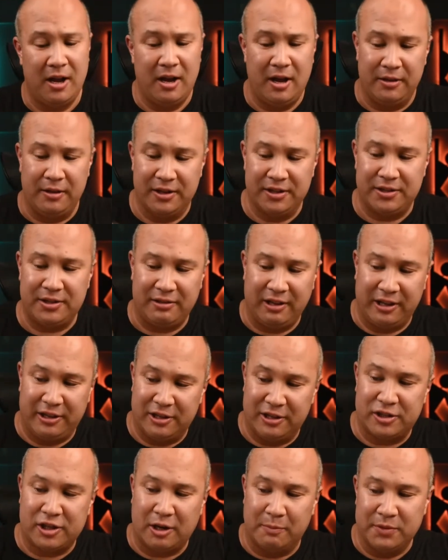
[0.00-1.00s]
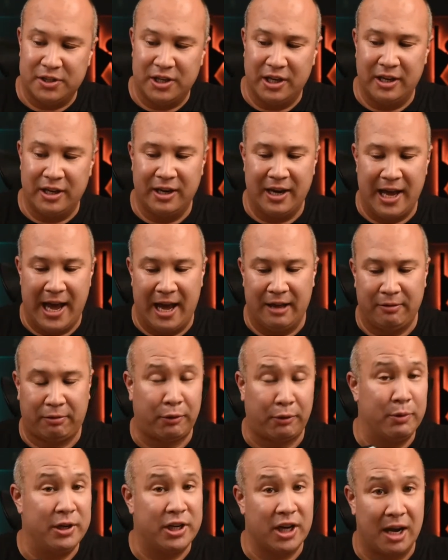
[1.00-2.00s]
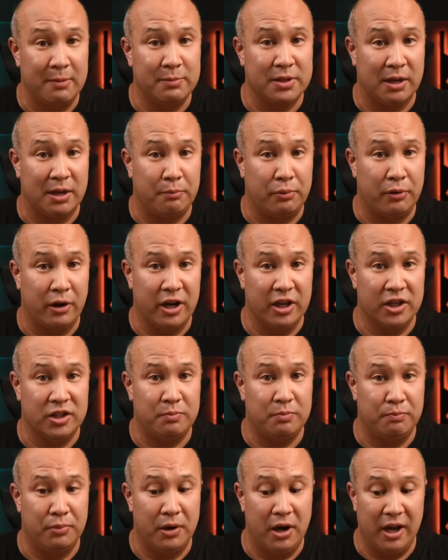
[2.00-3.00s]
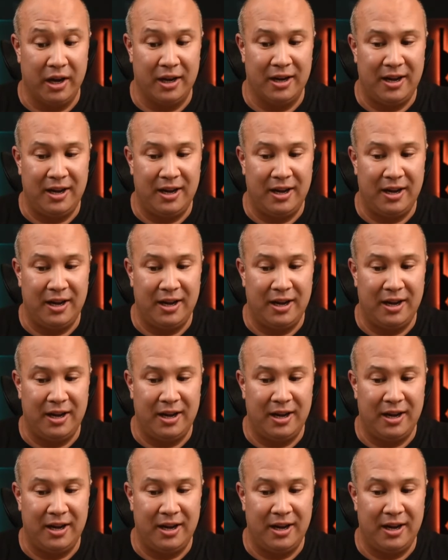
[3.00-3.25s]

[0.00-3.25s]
This comes in at 3 times that price, but